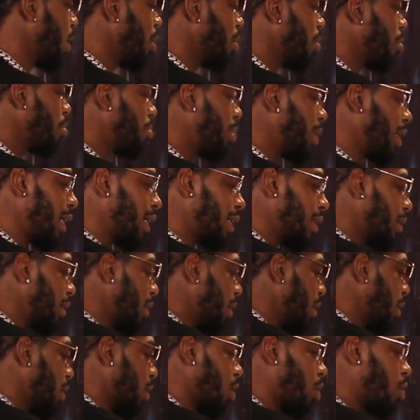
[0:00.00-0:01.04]
But
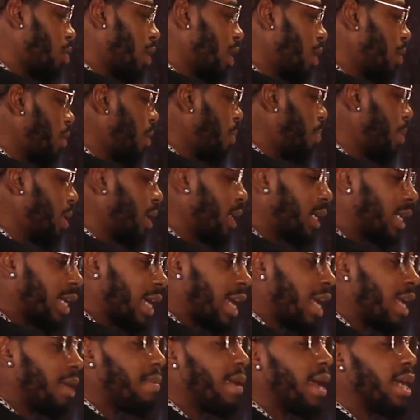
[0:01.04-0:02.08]
the credit repair
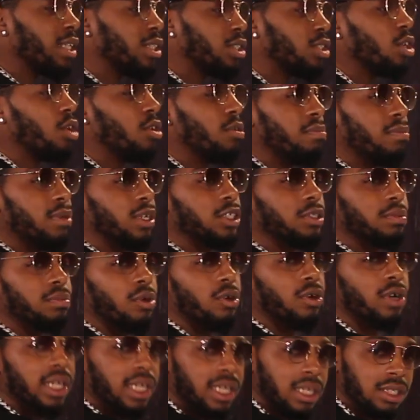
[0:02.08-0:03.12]
game has so much
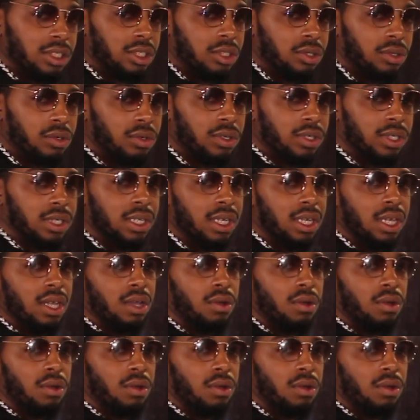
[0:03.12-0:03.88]
more into it